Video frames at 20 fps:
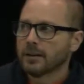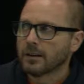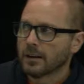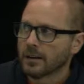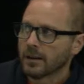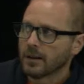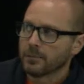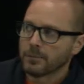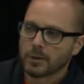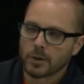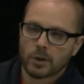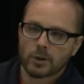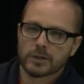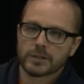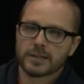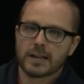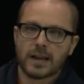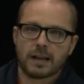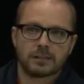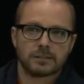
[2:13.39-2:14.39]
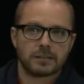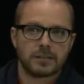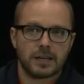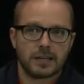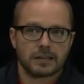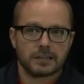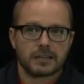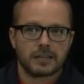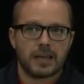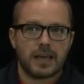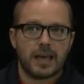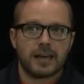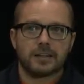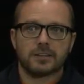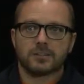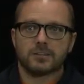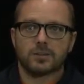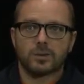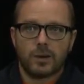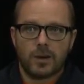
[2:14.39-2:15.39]
The only downside to that
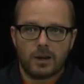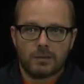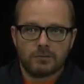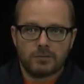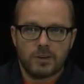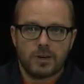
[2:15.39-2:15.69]
is you have